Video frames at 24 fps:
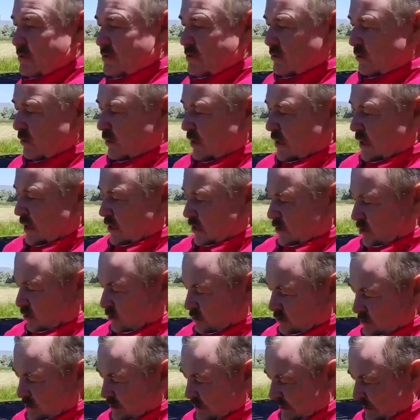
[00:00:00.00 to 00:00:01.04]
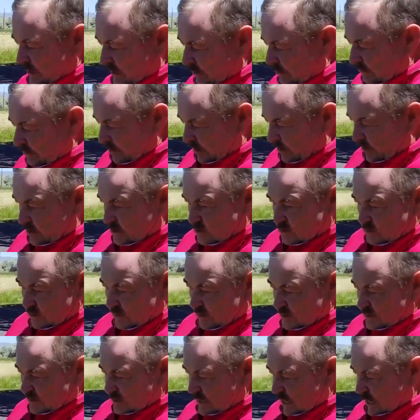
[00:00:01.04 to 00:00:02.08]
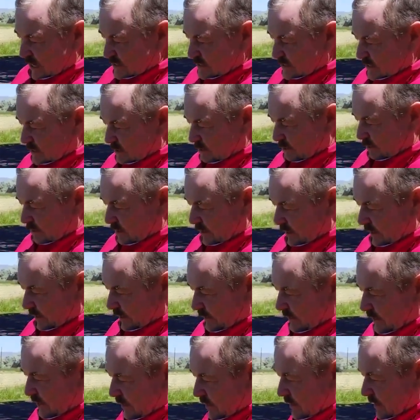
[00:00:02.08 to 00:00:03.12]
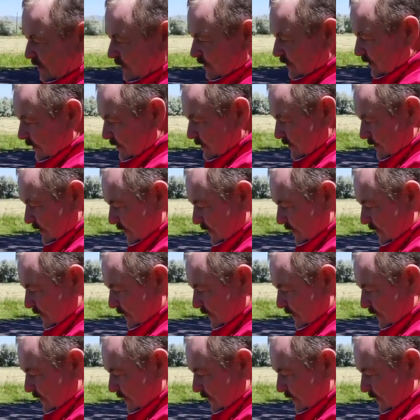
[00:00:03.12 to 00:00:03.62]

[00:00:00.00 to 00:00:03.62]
so you'll see that it varies with the size of the plant. Let's